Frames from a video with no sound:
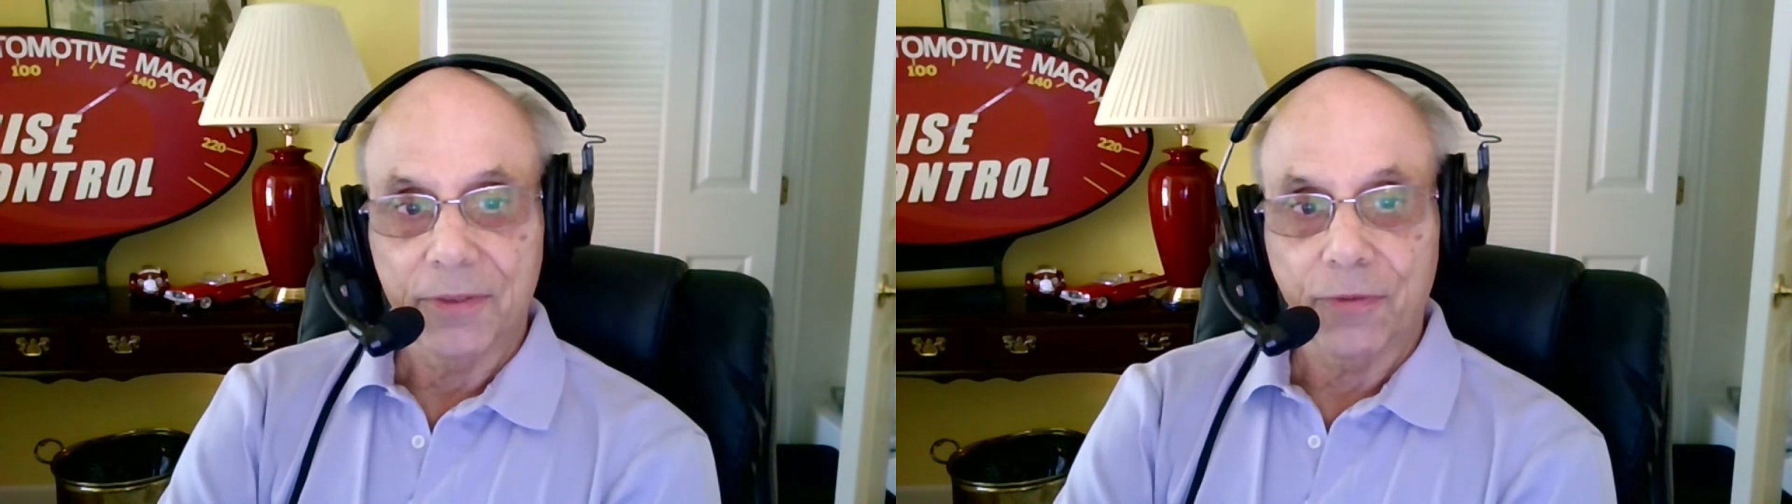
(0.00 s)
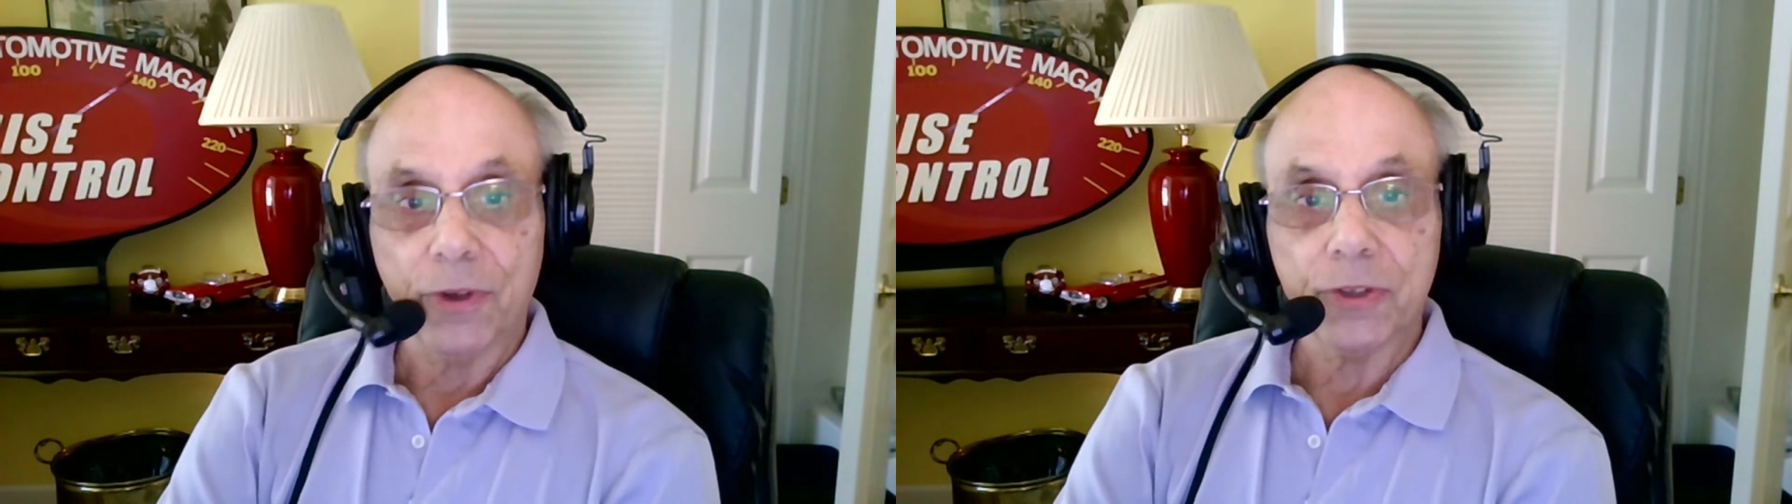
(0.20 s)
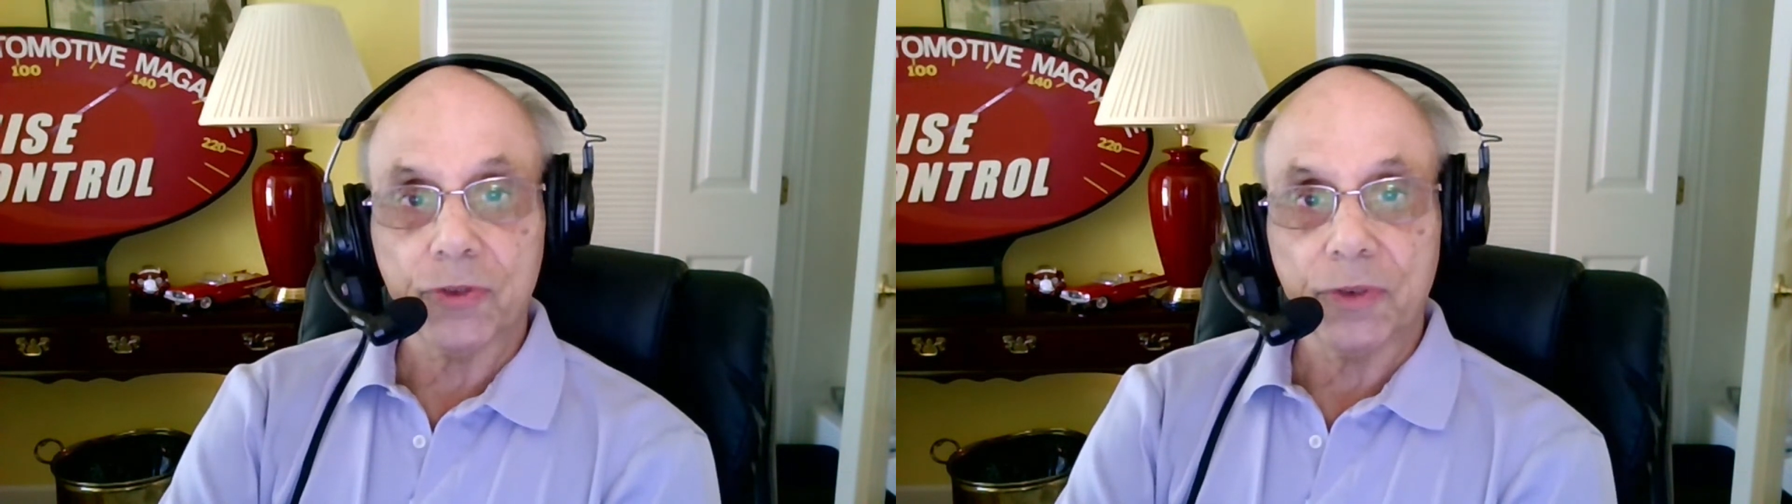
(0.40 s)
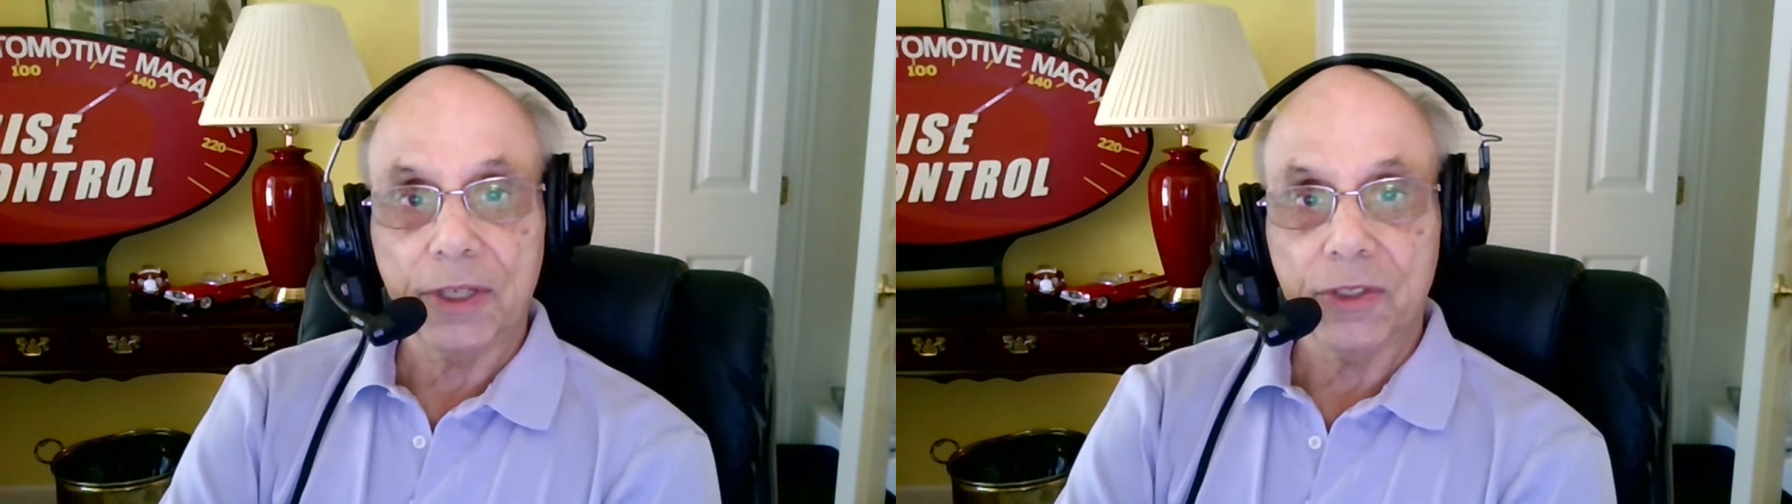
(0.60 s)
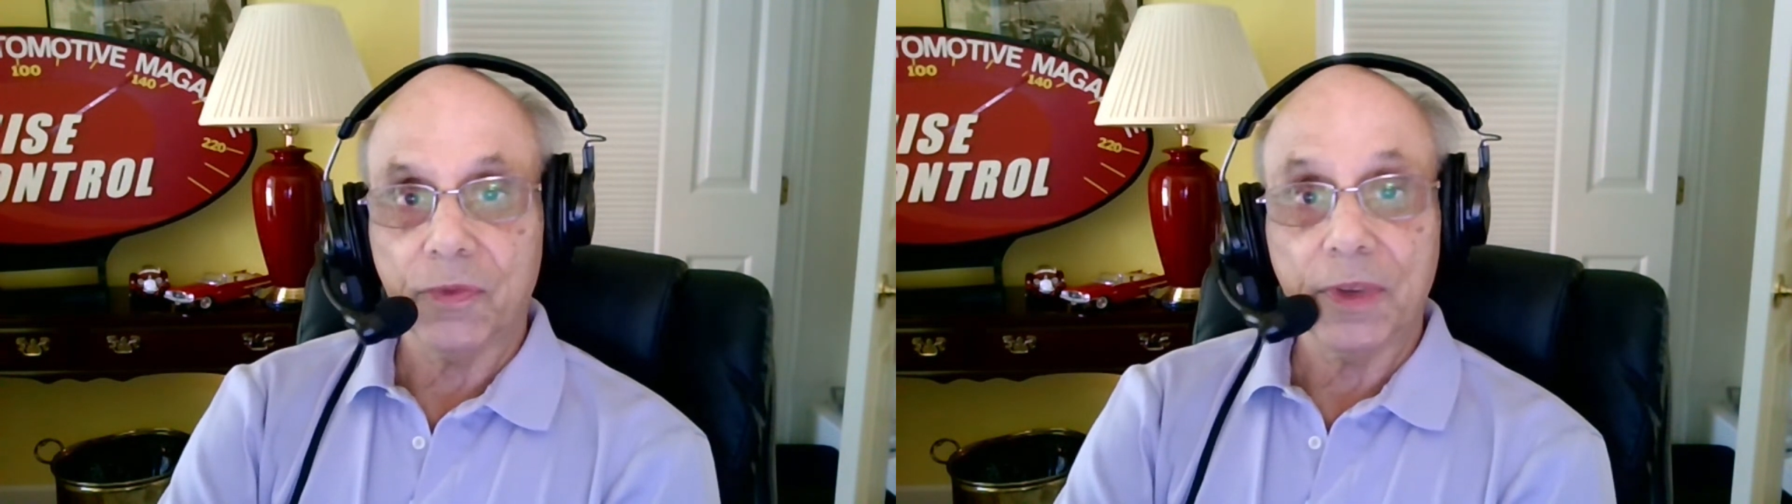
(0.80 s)

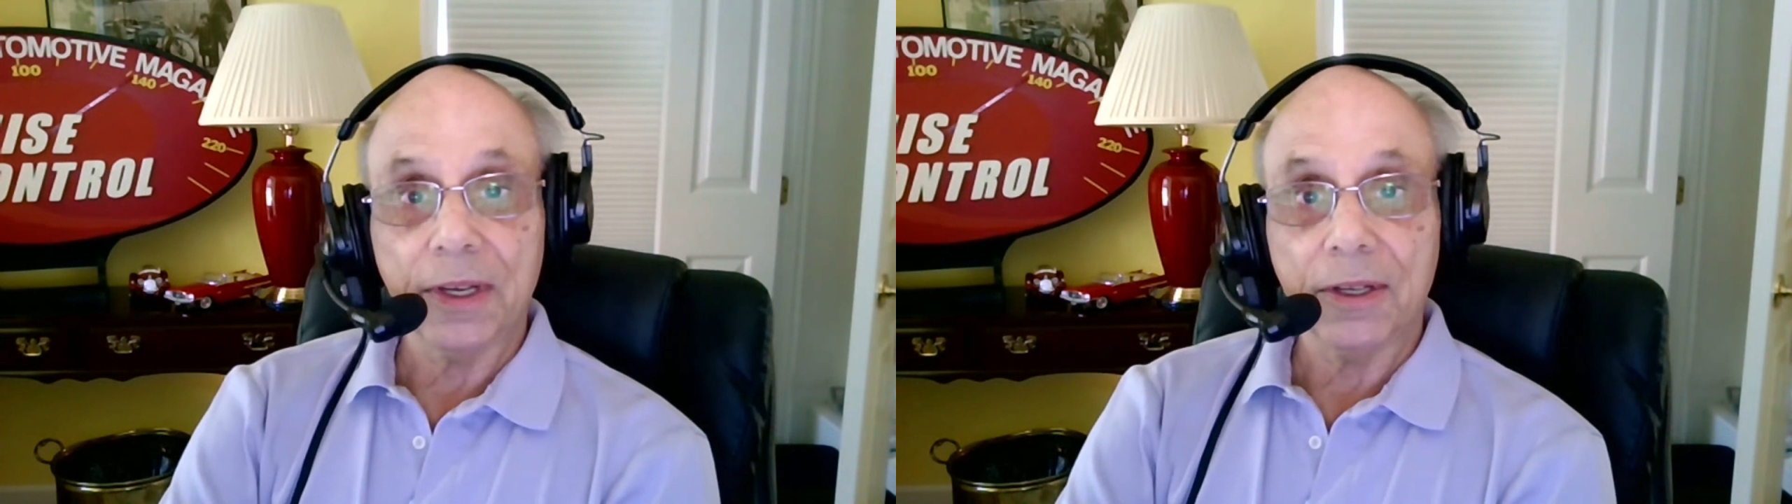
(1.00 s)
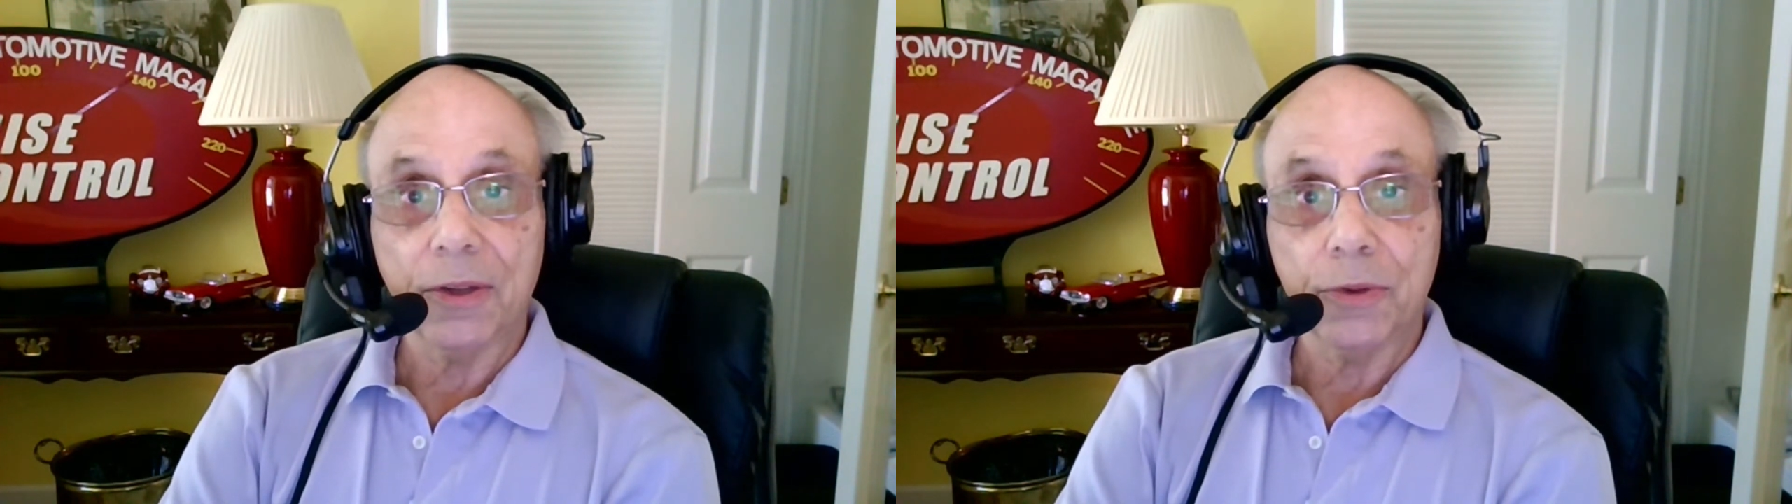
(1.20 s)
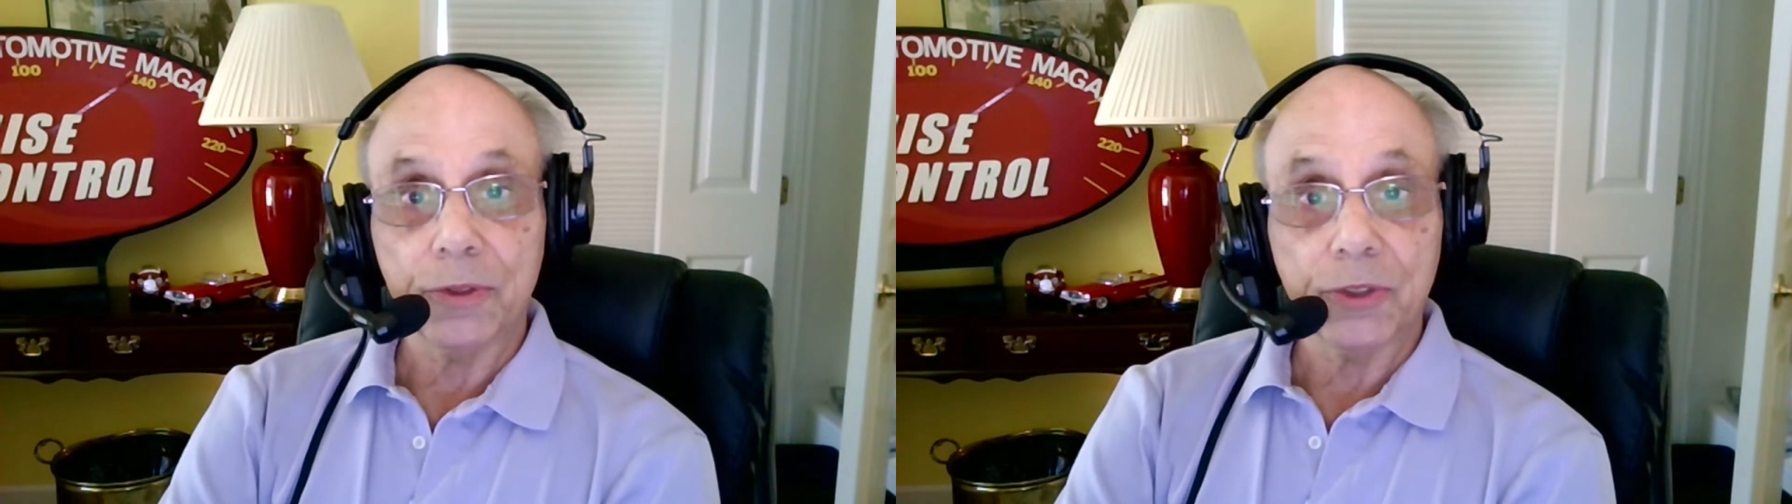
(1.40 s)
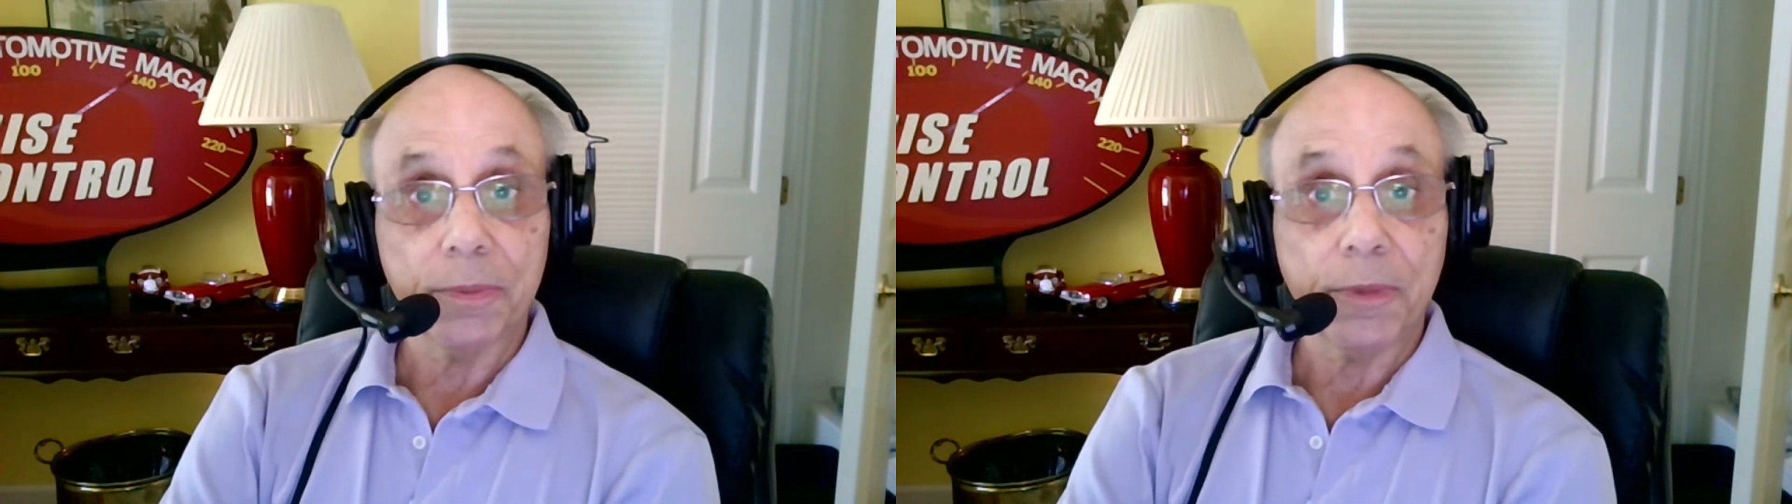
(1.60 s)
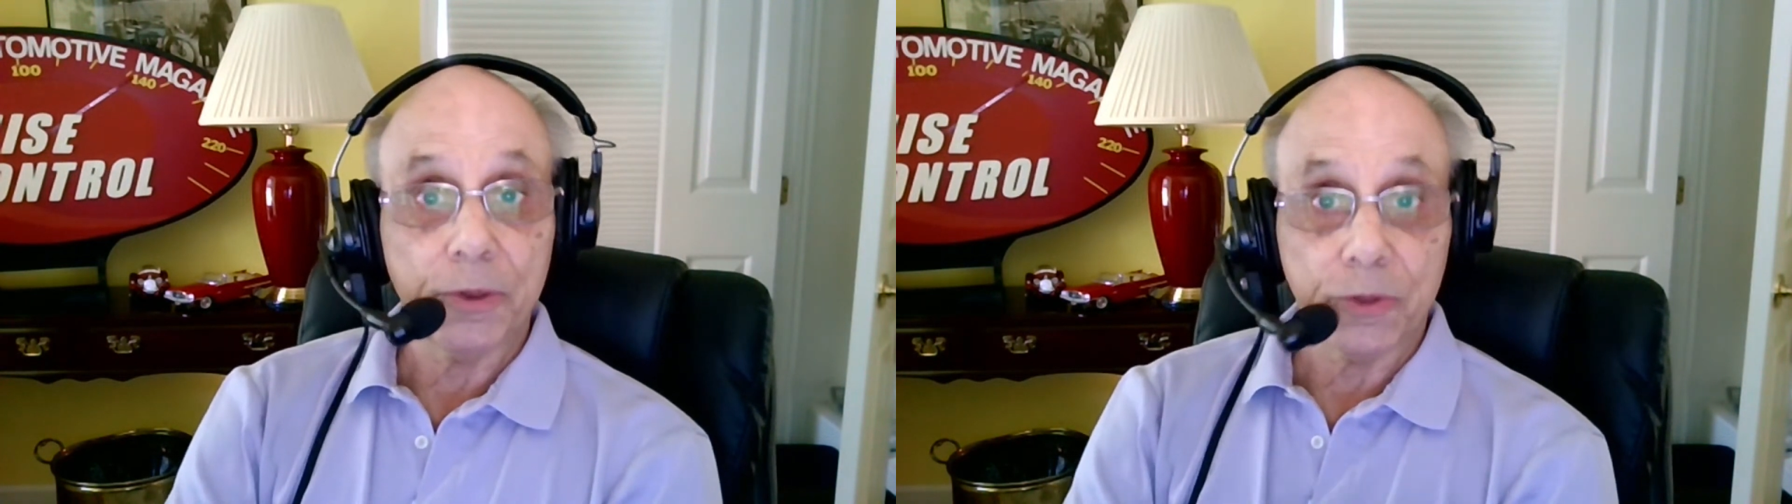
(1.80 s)
frustrates vehicle owners
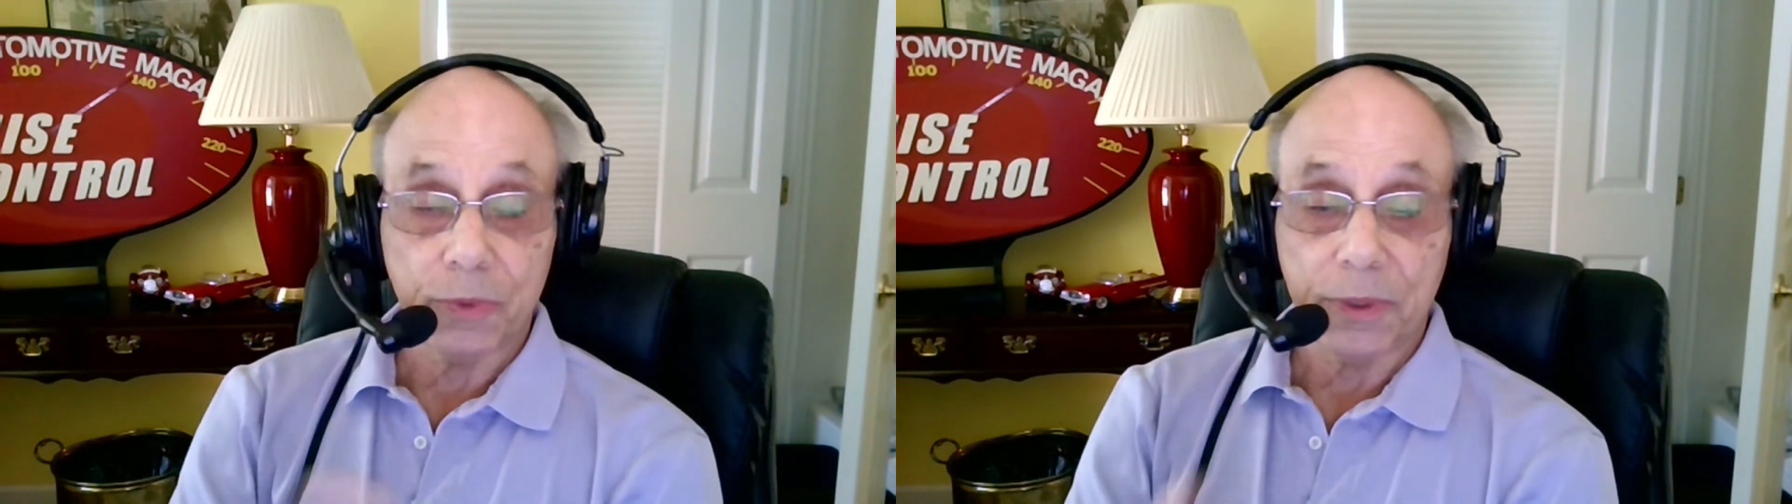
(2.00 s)
the most.